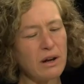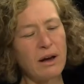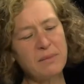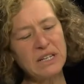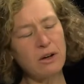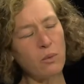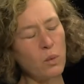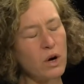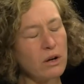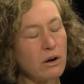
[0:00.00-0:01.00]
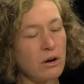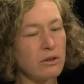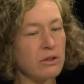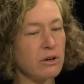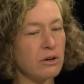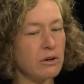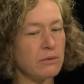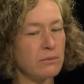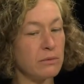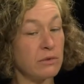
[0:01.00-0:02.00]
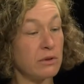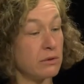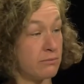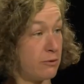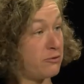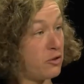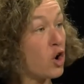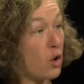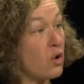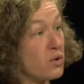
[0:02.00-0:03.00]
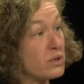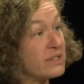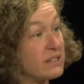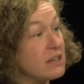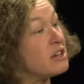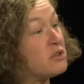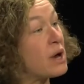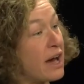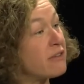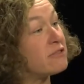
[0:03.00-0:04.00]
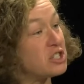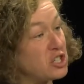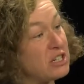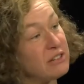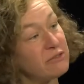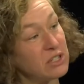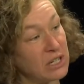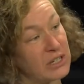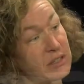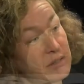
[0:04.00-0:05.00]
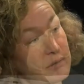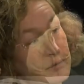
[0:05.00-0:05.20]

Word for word: I mean, what are the, the footholds that you have achieved in